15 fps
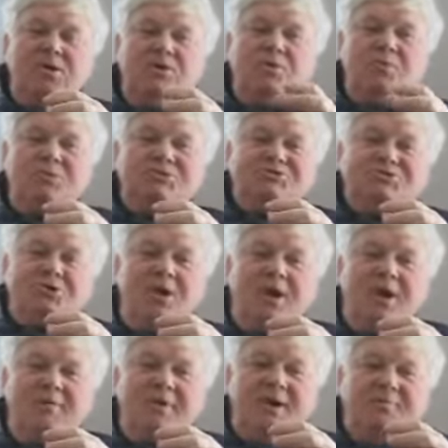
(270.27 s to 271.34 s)
you and
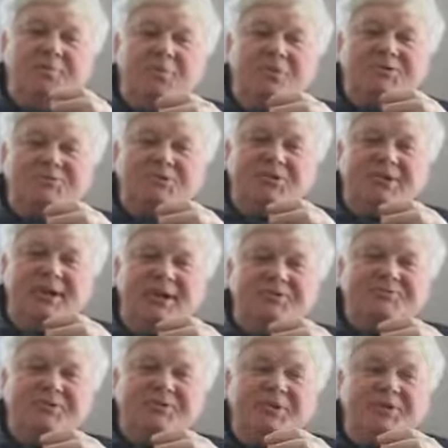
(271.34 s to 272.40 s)
Scott are my personal
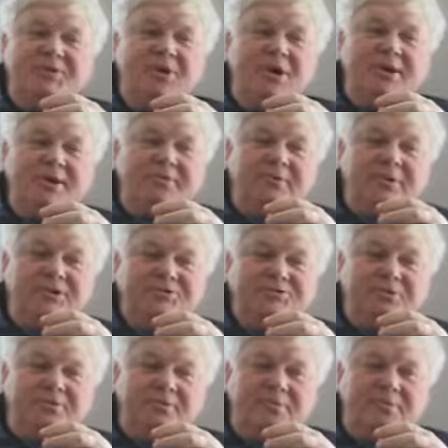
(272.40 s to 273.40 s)
guests at the inauguration.